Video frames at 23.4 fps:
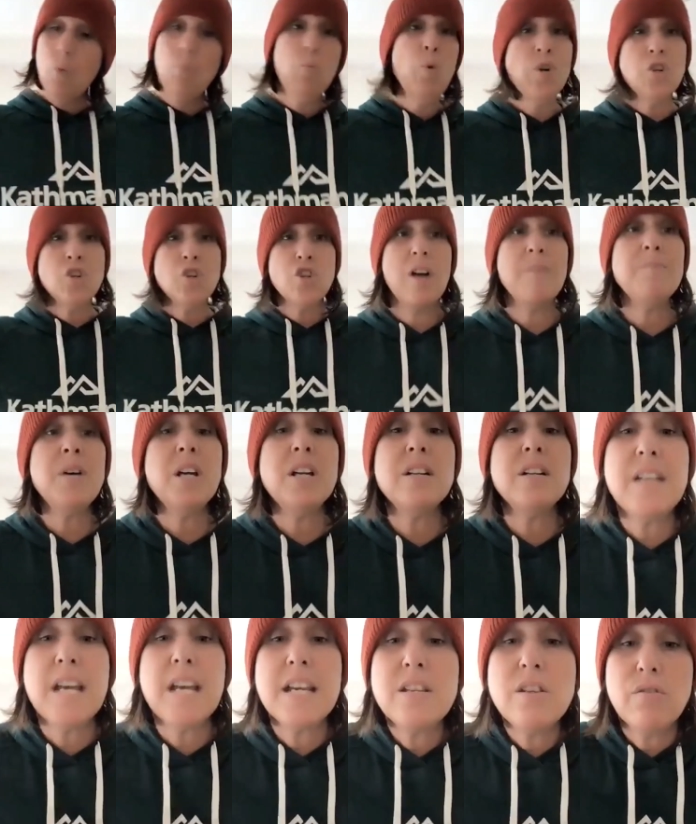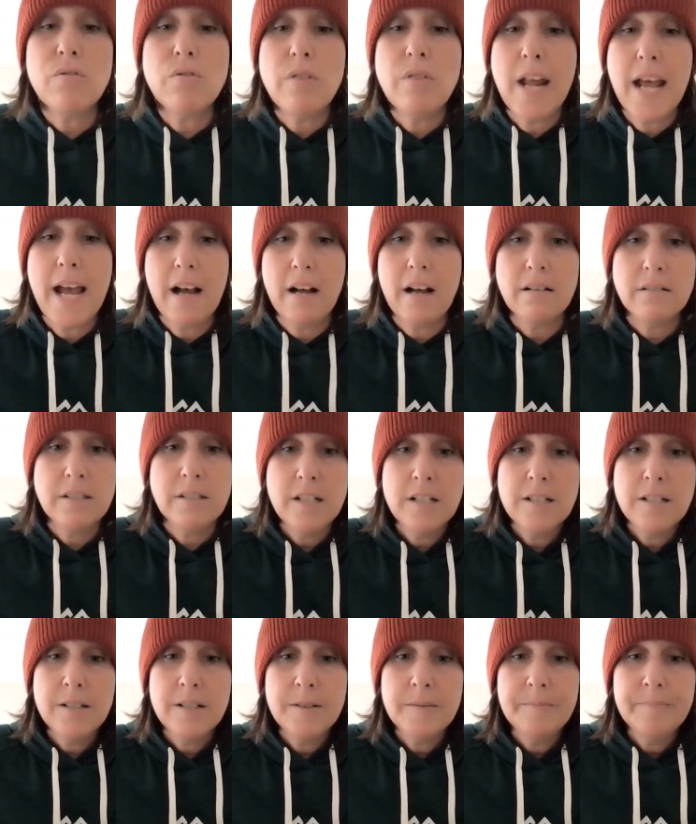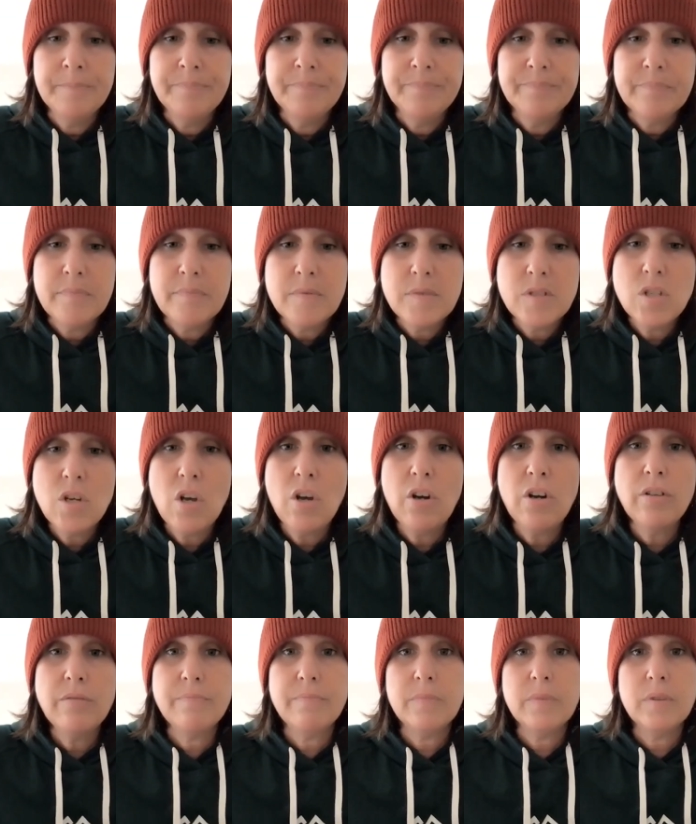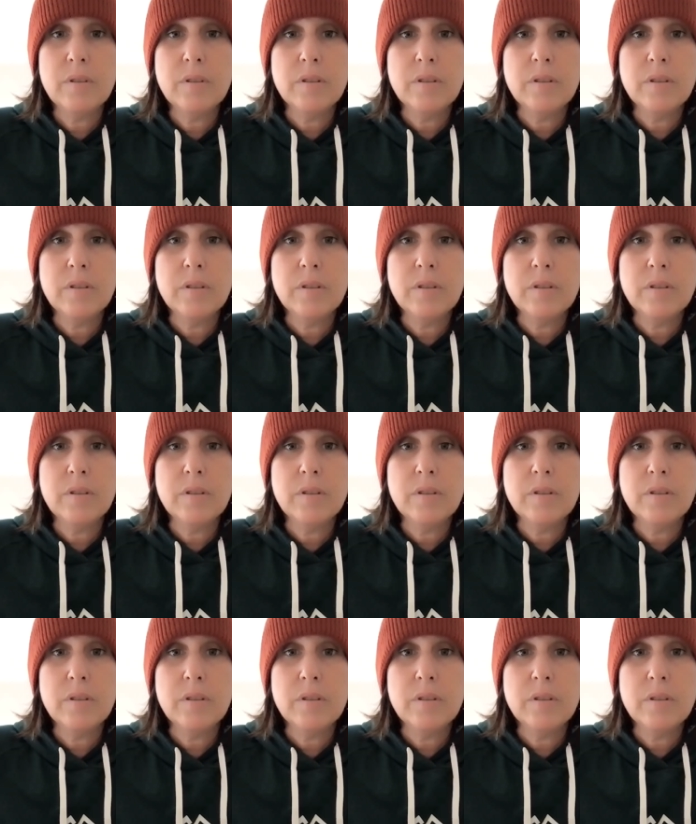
which I'm going to take you through now. So